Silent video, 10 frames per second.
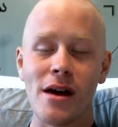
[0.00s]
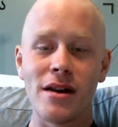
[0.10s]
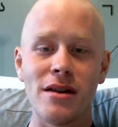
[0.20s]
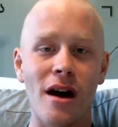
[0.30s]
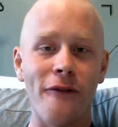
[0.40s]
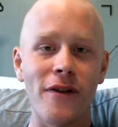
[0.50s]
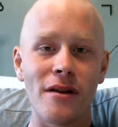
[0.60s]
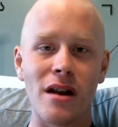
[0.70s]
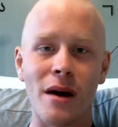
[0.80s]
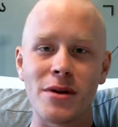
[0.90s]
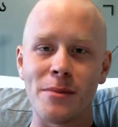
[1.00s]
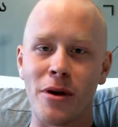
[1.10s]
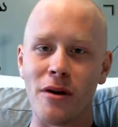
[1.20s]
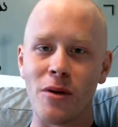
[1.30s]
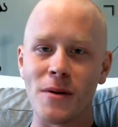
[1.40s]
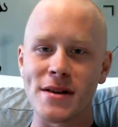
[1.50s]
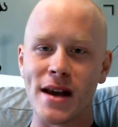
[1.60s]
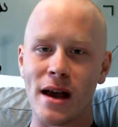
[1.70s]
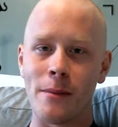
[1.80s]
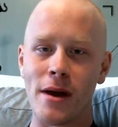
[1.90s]
not feeling up to par the whole
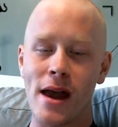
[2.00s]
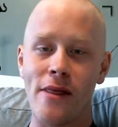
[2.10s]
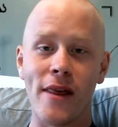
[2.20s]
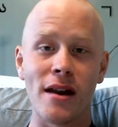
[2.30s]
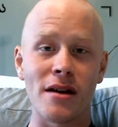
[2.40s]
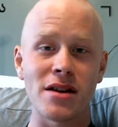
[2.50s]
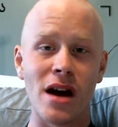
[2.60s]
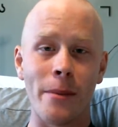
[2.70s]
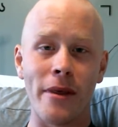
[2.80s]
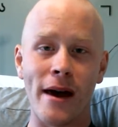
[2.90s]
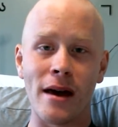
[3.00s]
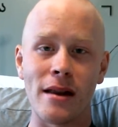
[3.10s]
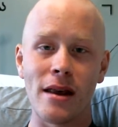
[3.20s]
time, and then on top of that,